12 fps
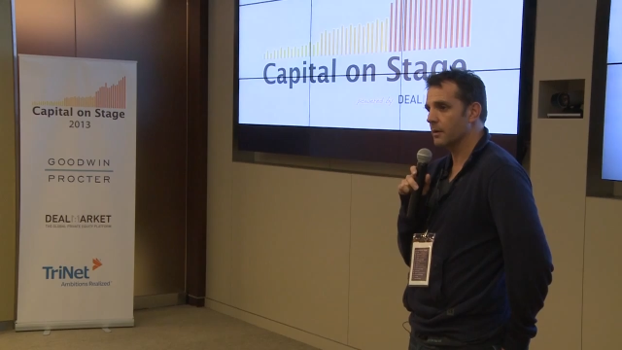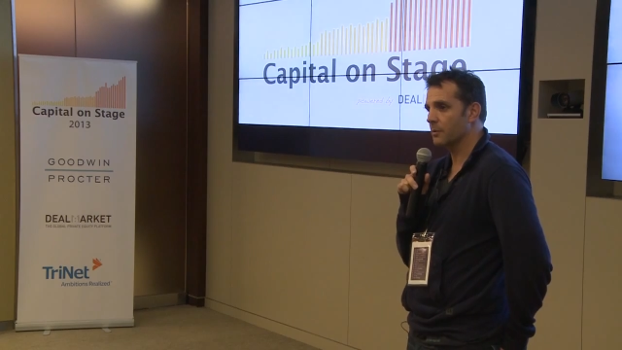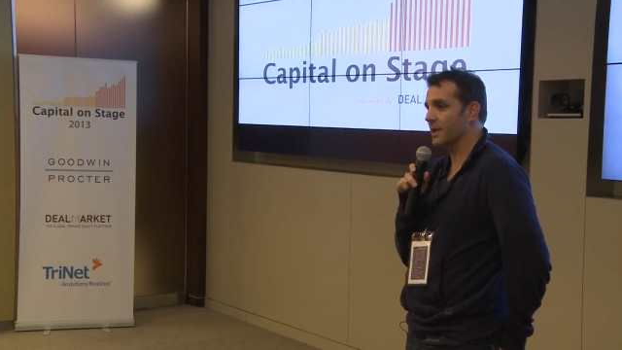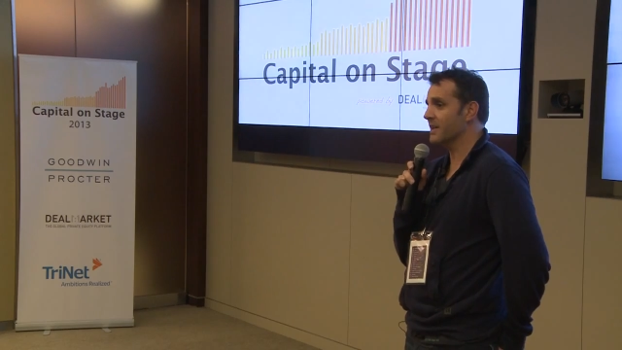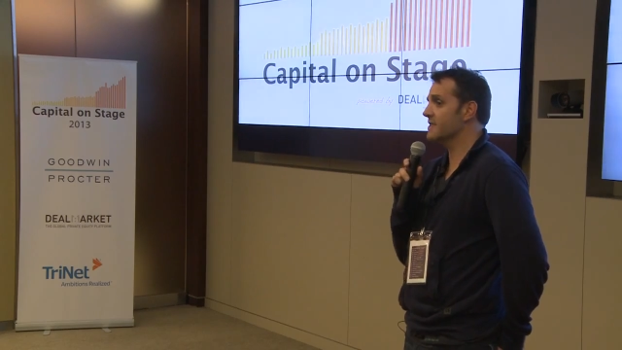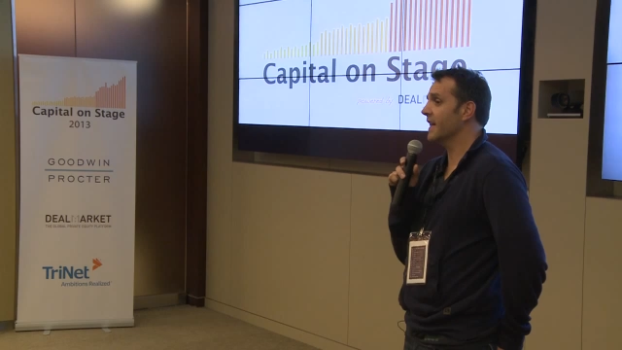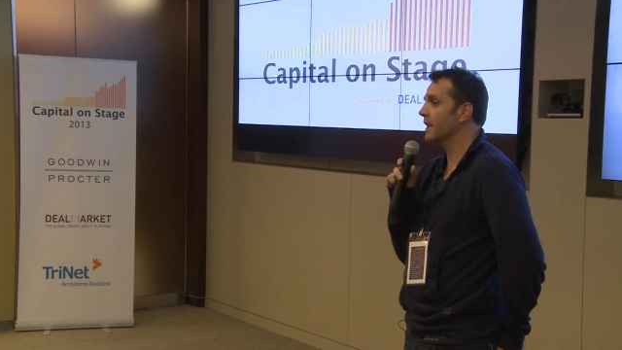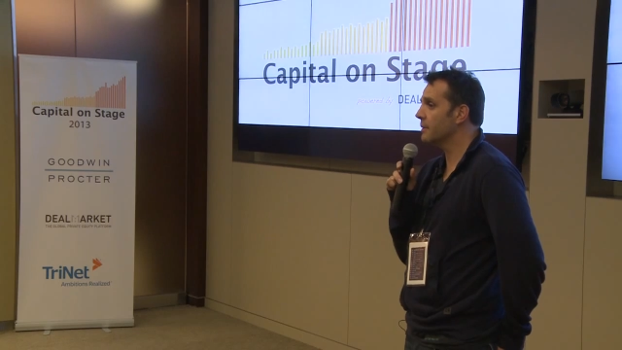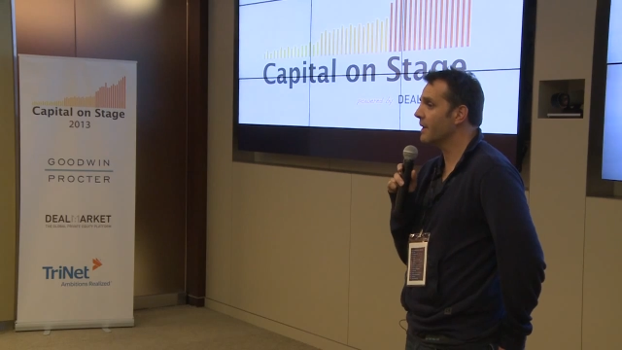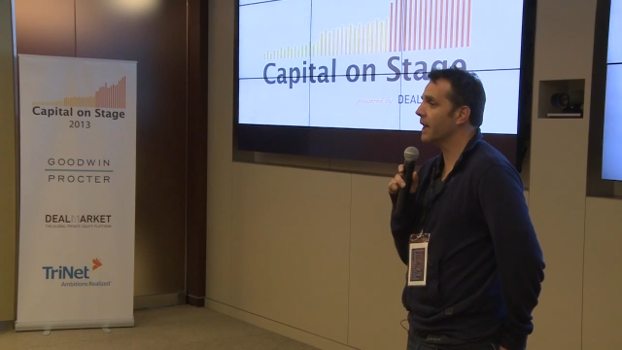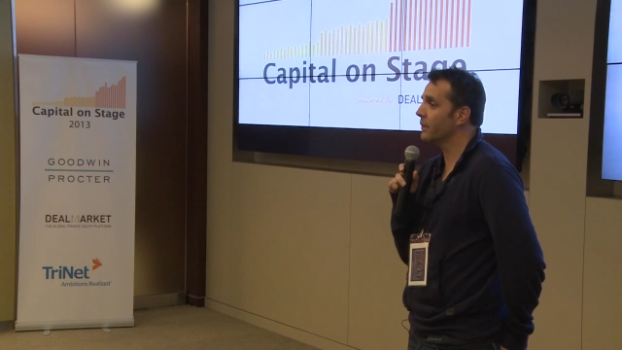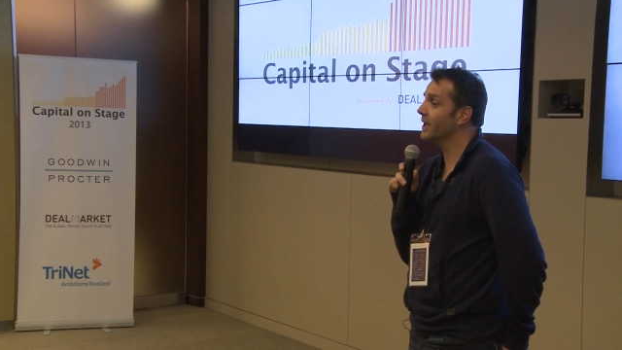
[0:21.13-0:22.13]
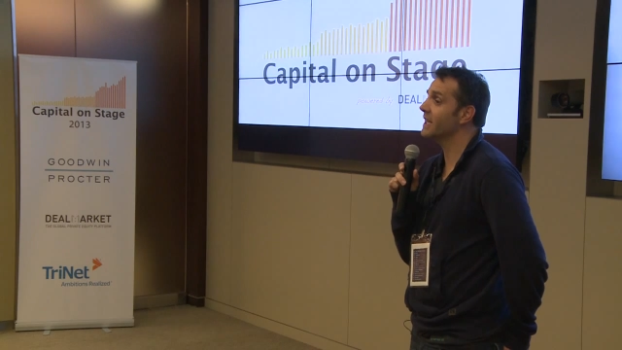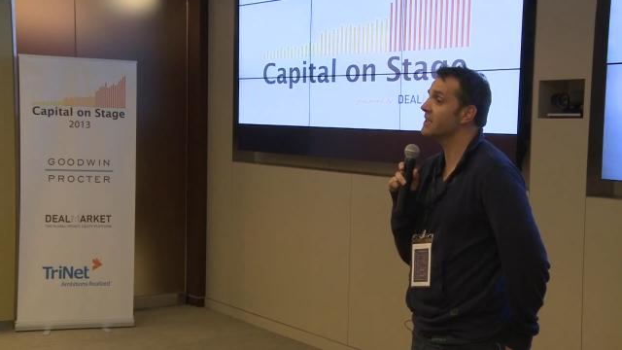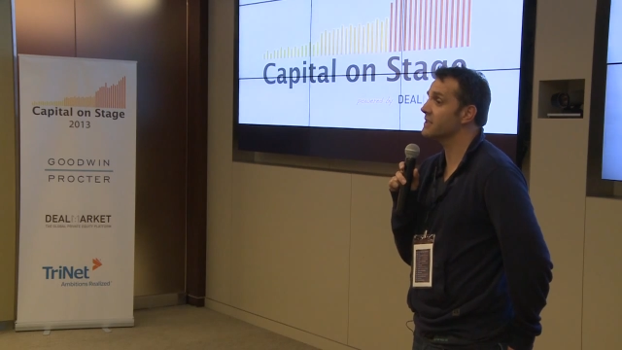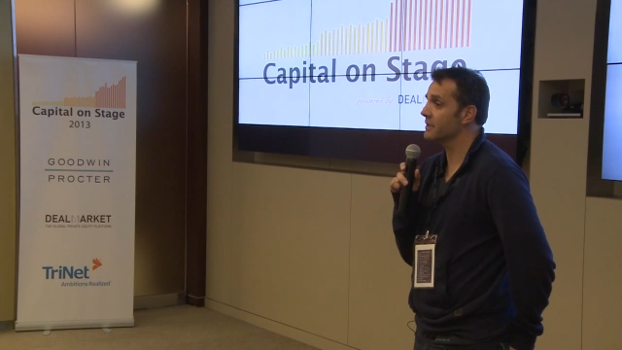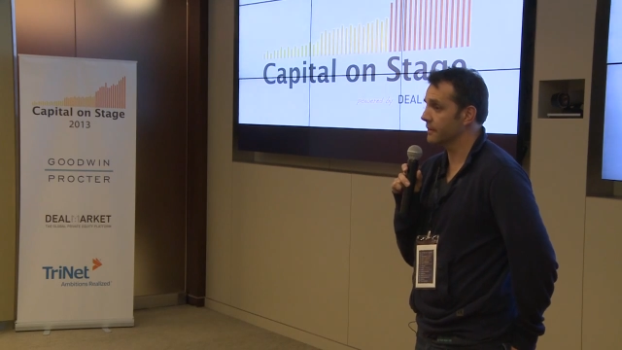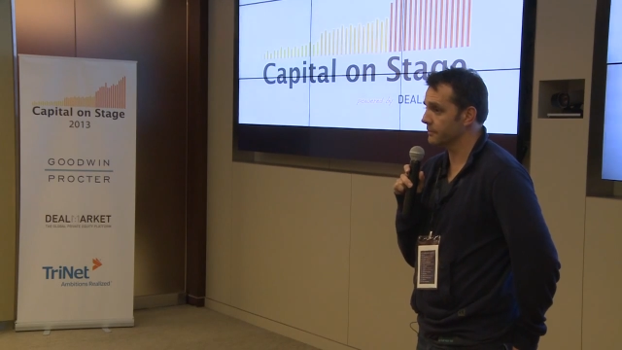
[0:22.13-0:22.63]
but I tell them how it
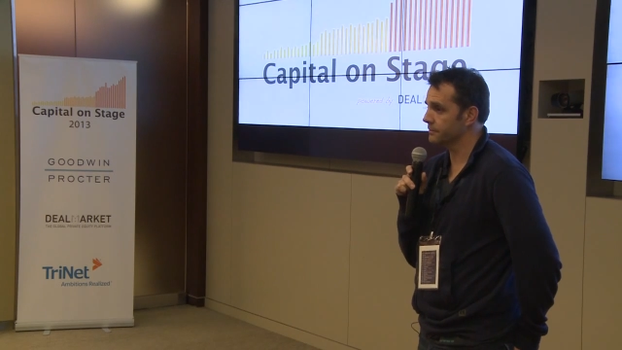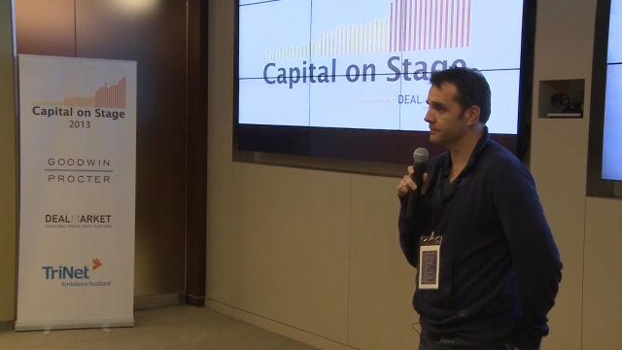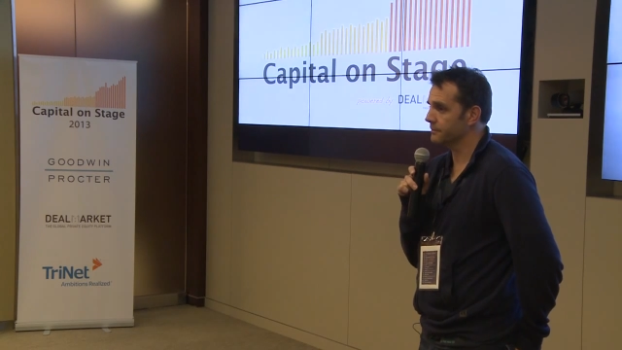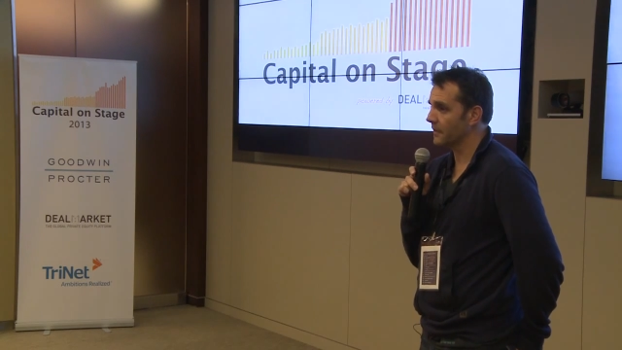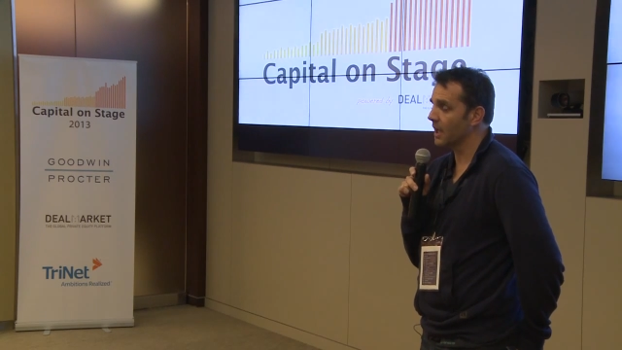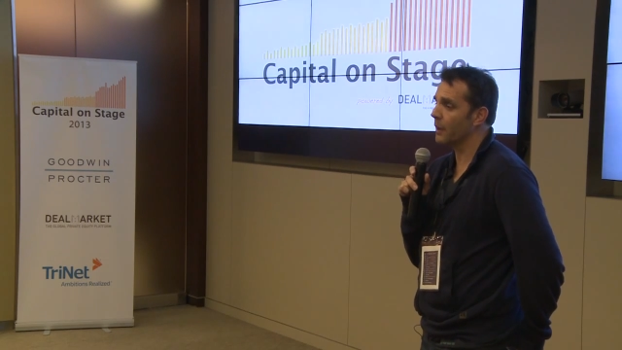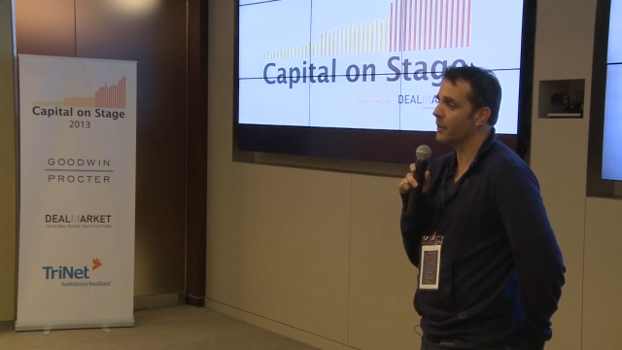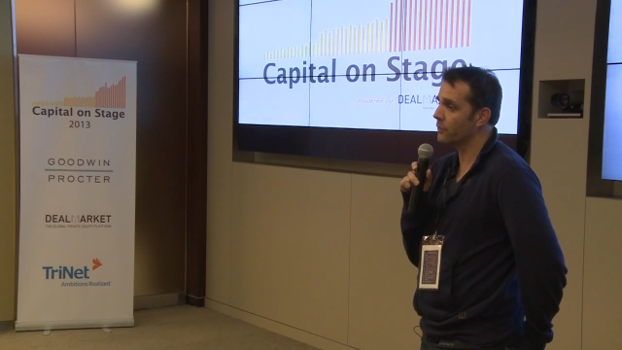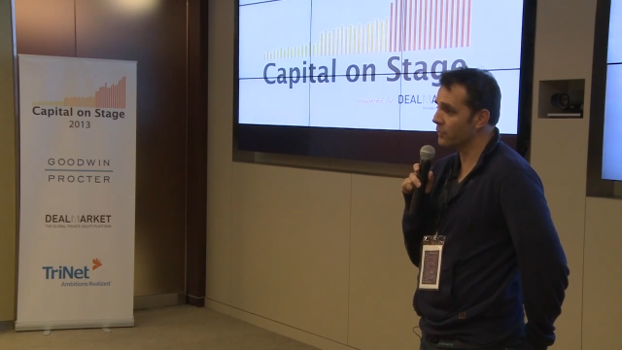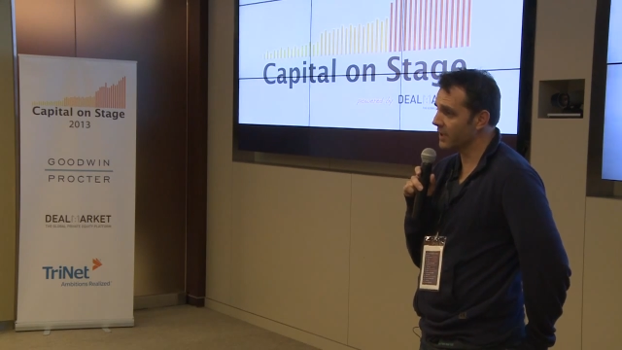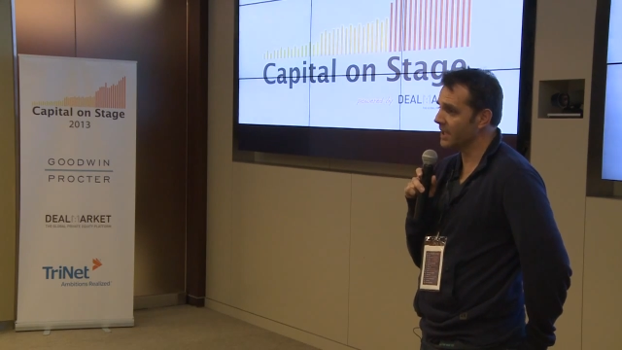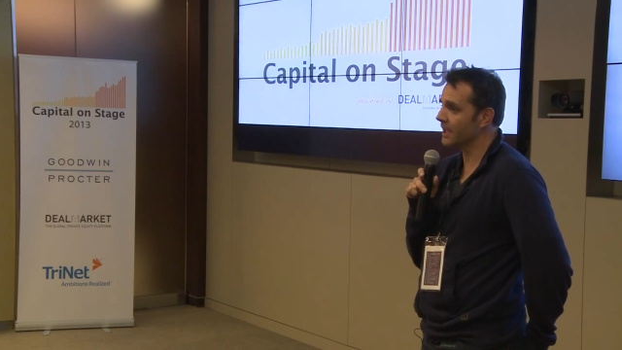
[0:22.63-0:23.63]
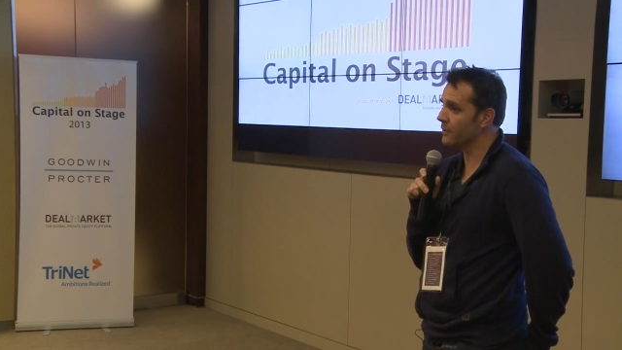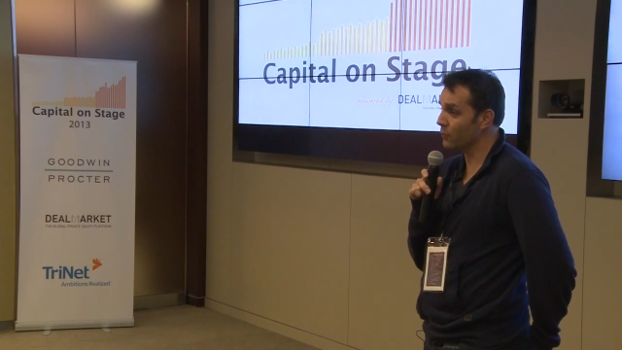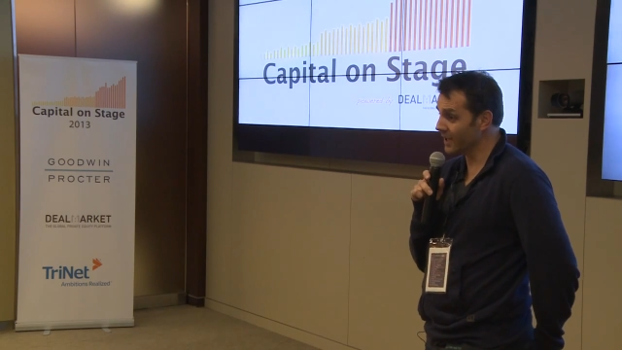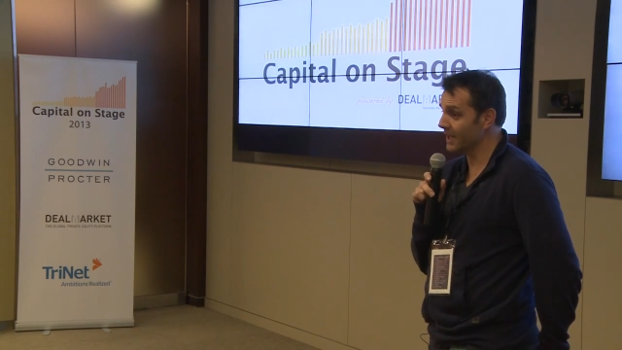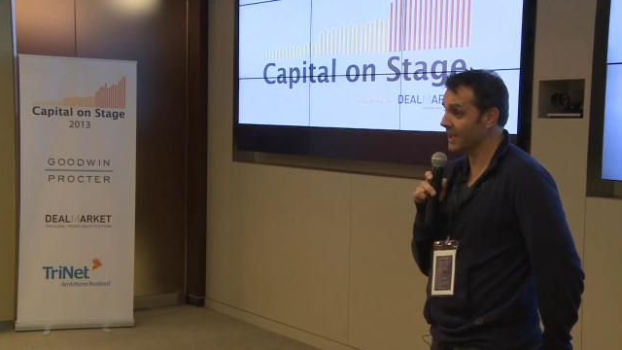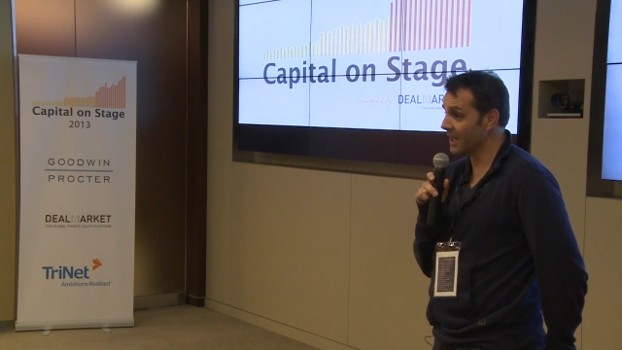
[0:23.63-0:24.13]
is, how it really,
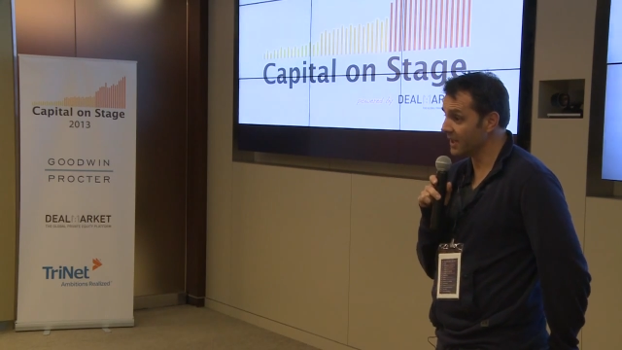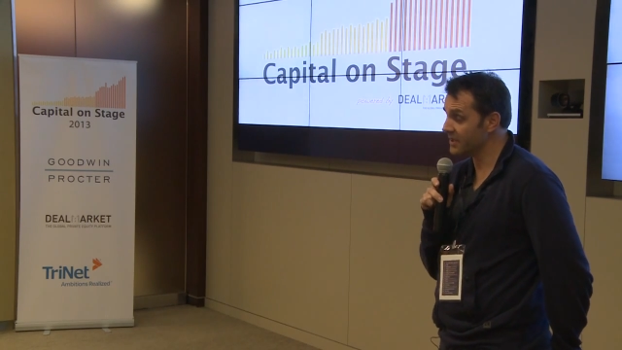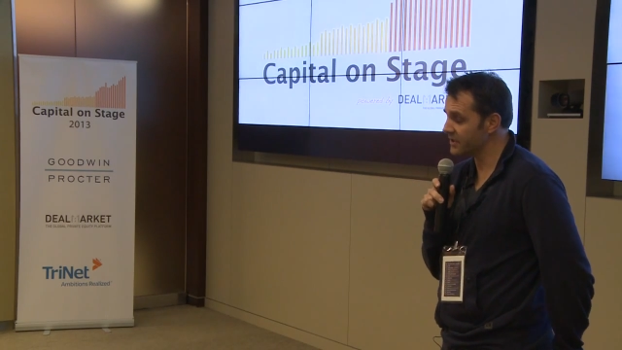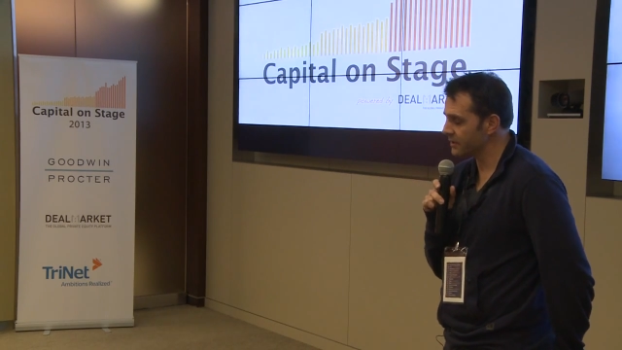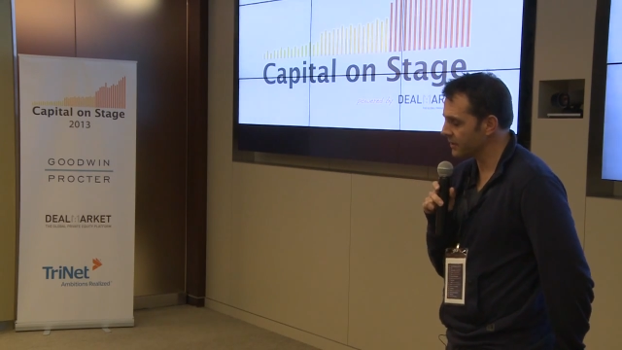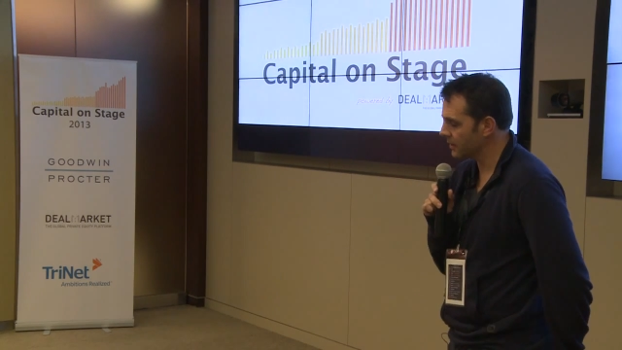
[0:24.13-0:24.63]
really is.